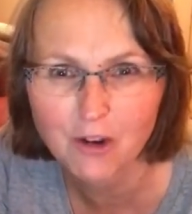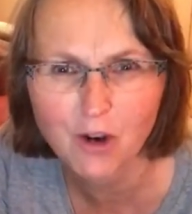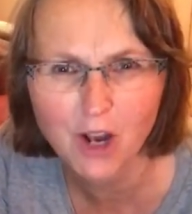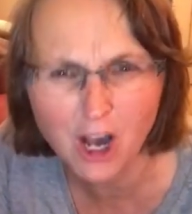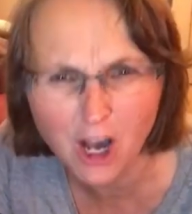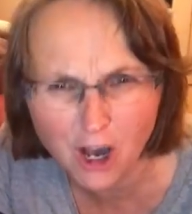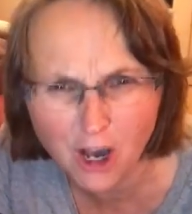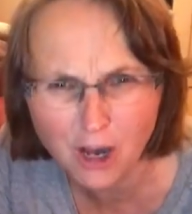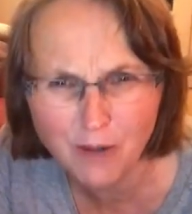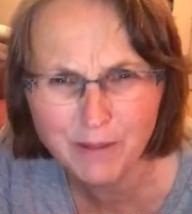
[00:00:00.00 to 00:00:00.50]

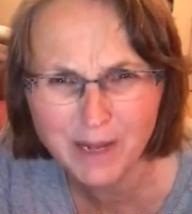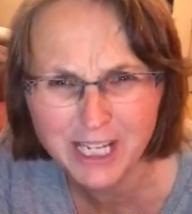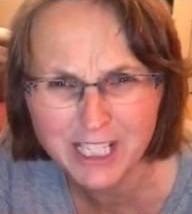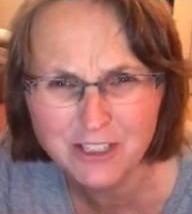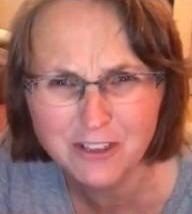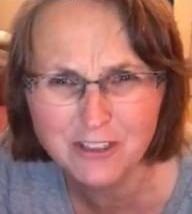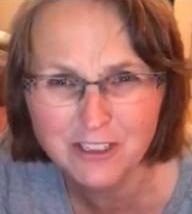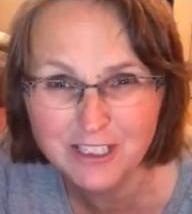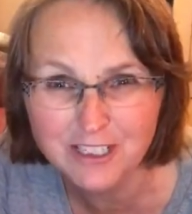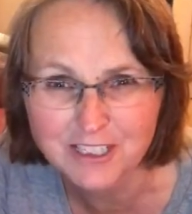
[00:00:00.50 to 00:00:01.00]
oh my
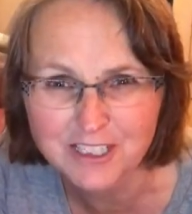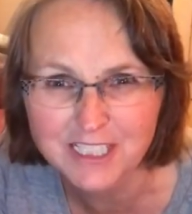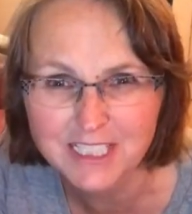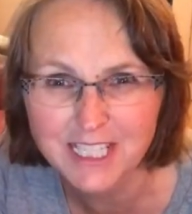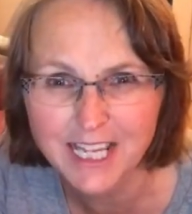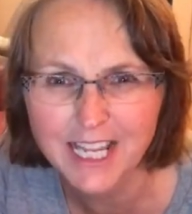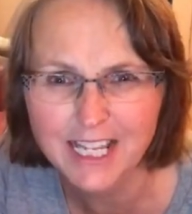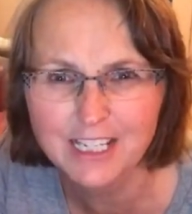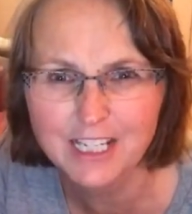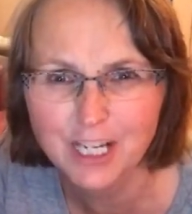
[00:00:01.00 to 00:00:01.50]
goodness,
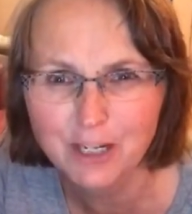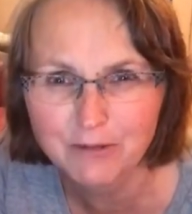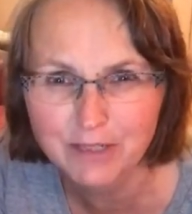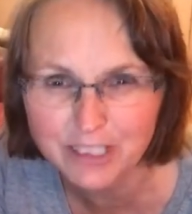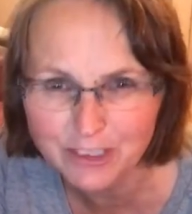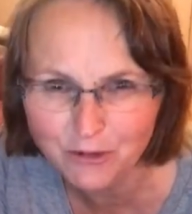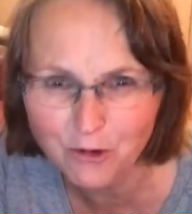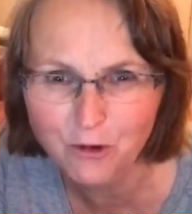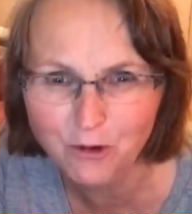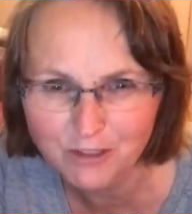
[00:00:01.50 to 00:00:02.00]
Enyo is
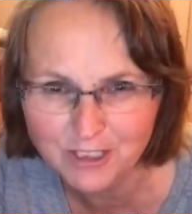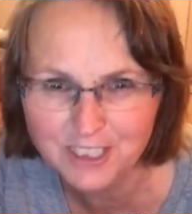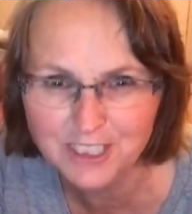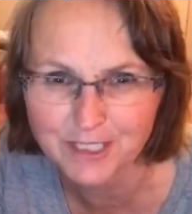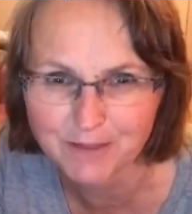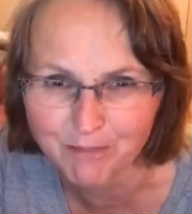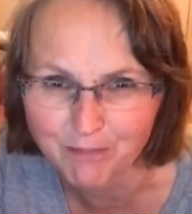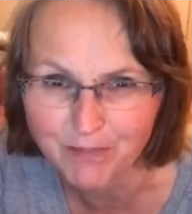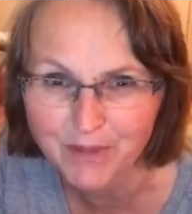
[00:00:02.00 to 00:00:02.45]
awesome?